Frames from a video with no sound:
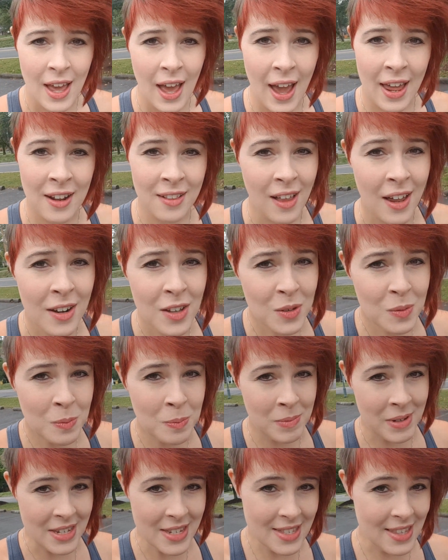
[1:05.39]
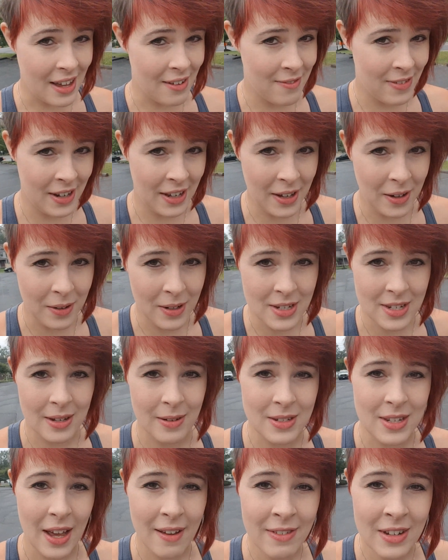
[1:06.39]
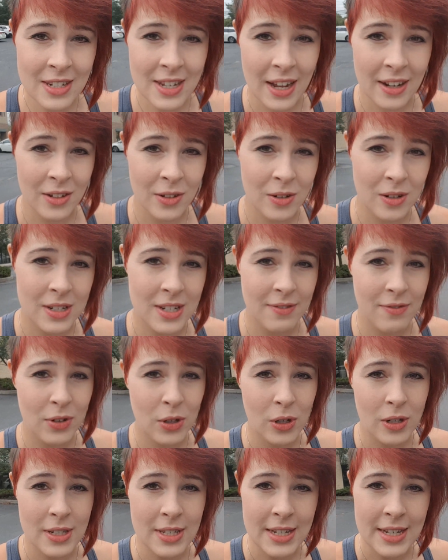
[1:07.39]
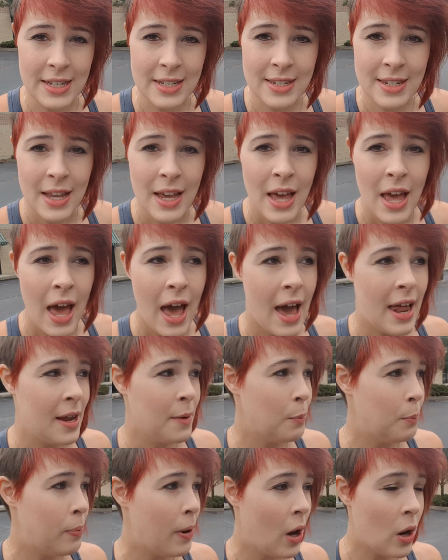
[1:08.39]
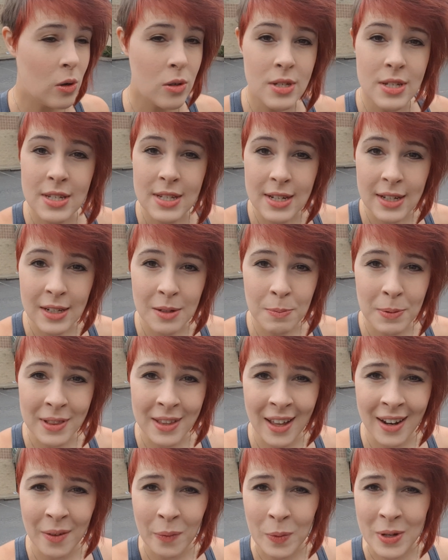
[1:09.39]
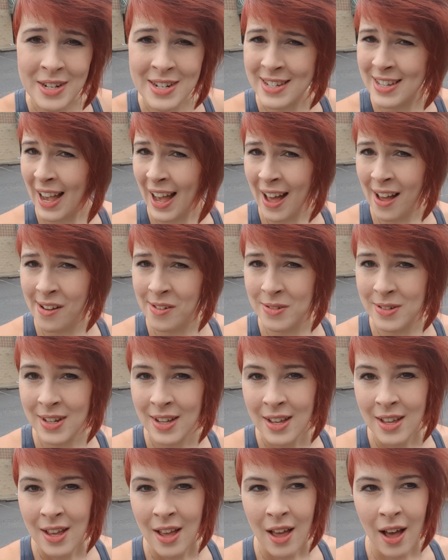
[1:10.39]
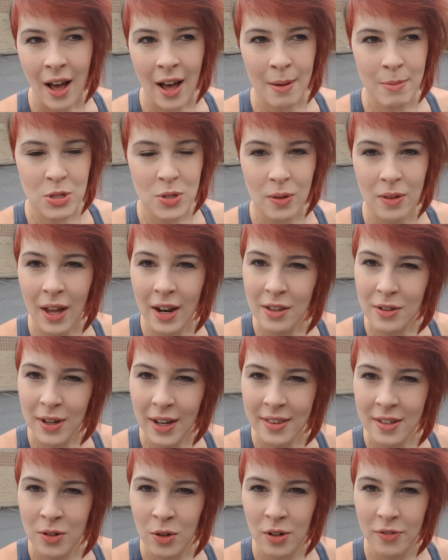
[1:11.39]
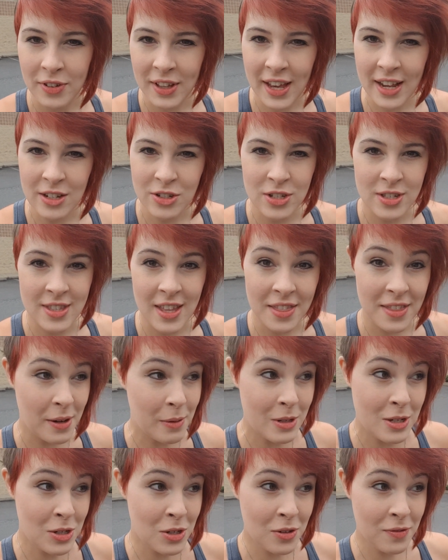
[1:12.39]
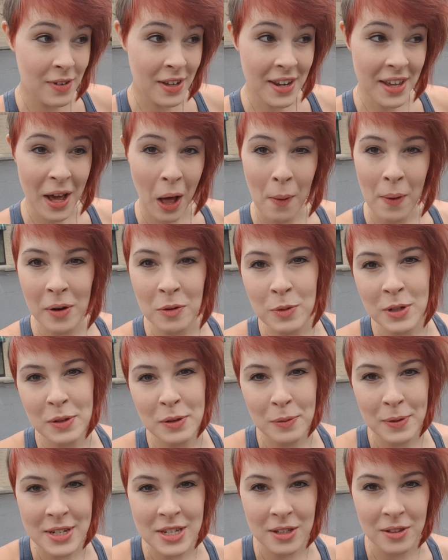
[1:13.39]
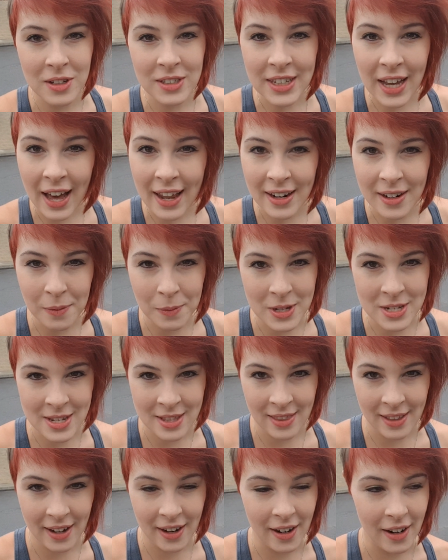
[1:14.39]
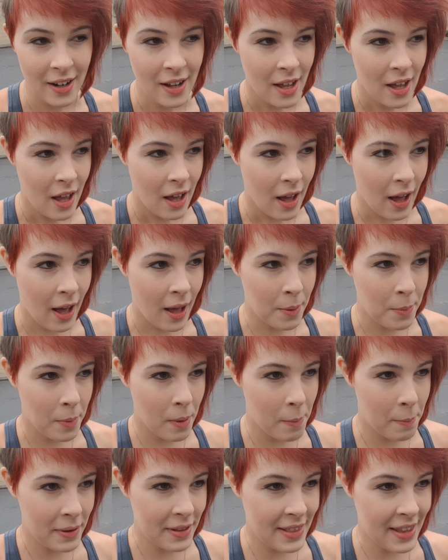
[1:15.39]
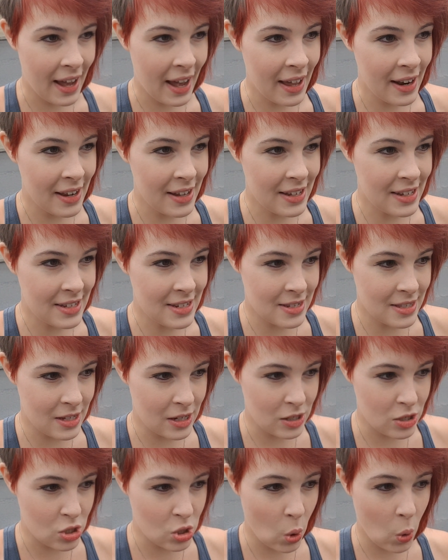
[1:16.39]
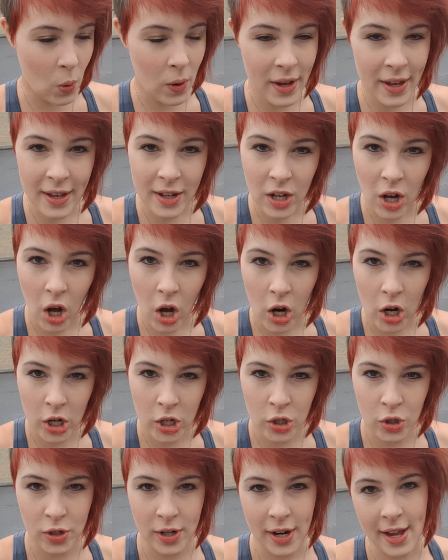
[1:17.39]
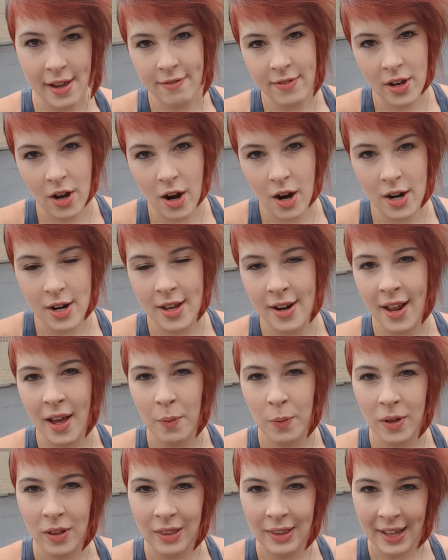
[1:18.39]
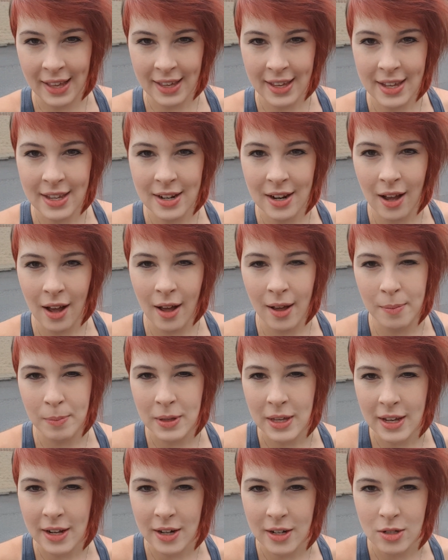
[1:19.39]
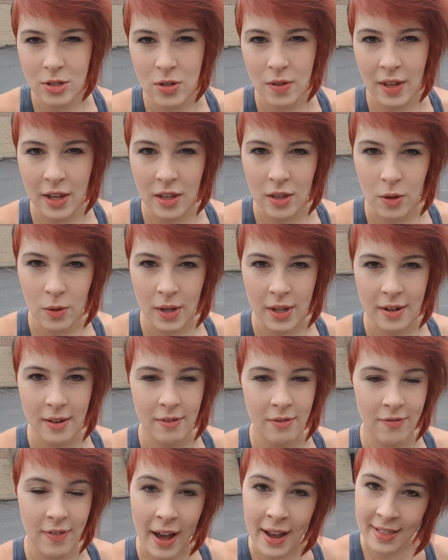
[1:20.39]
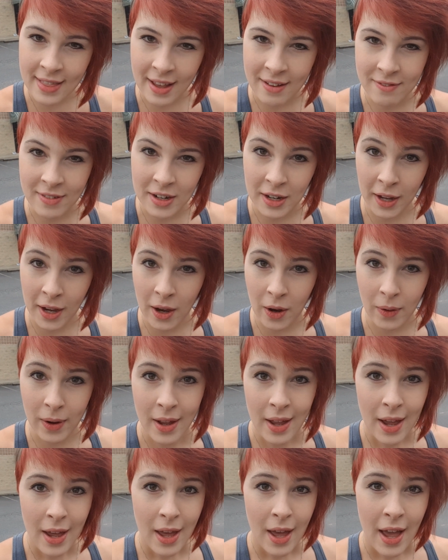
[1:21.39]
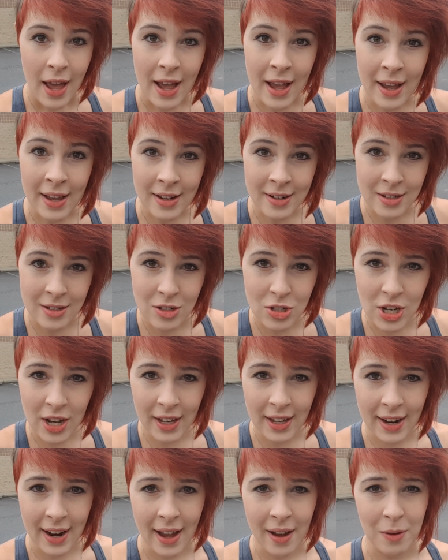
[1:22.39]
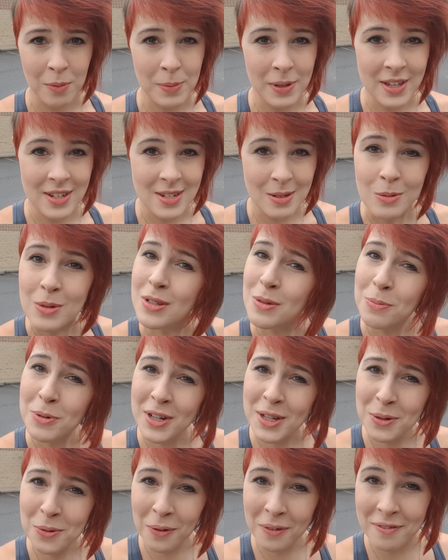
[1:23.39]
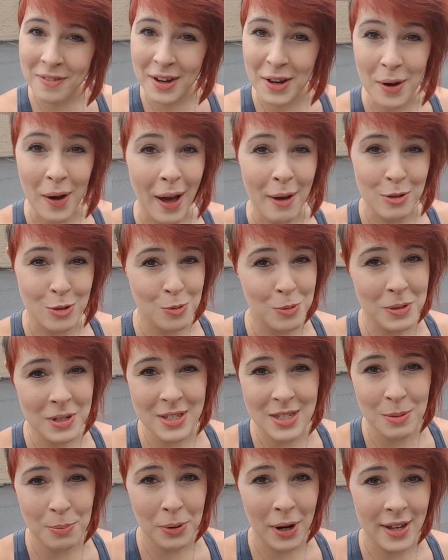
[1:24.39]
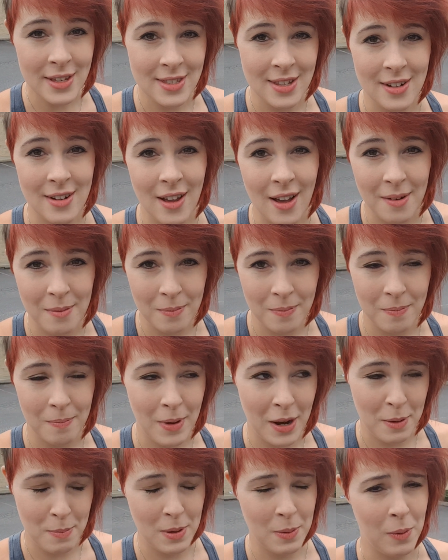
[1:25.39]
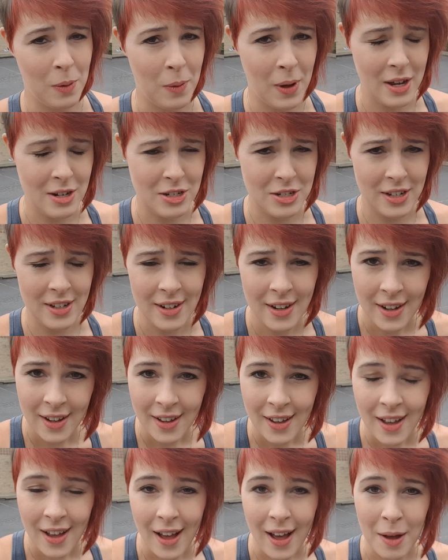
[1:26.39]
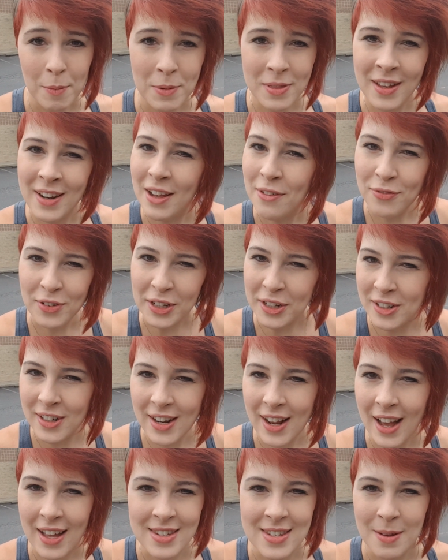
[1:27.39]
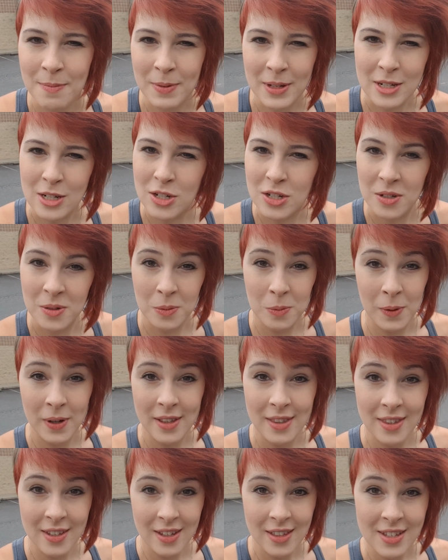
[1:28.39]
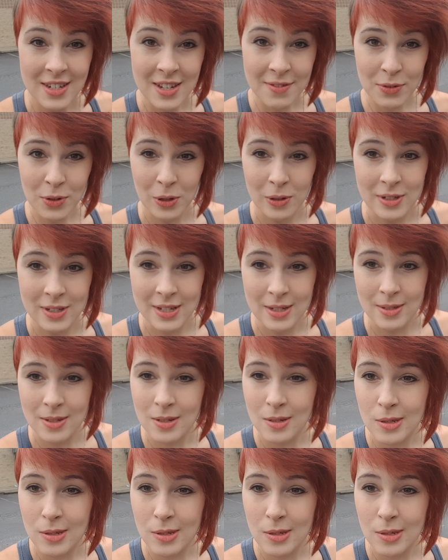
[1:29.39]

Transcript: And a lot of you missed that video because I was having technical difficulties, and it posted, but then it went down. Um, so a lot of you got the notifications that there was a new video, and when you went to look at it, it wasn't there. Um, but that is the toy car graveyard, and I will link it um, here so that you can find that video and check it out, because it was a pretty cool video. I was really surprised that not many people watched it, uh, but then I figured it had something to do with the difficulties.